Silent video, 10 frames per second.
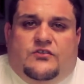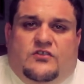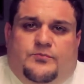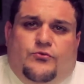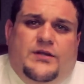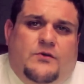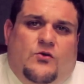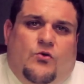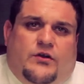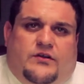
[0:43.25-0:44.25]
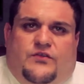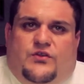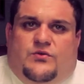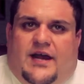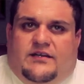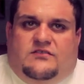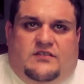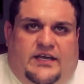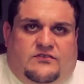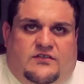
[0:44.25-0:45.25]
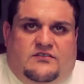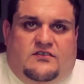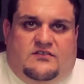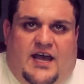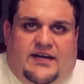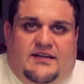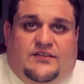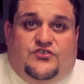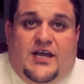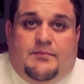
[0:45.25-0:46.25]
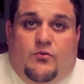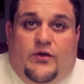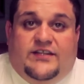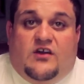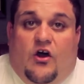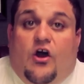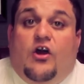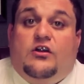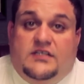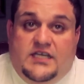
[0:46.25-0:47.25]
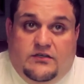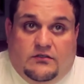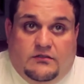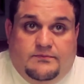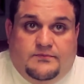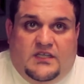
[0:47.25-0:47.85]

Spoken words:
The Supreme Court of the United States has decided that checkpoints are legal,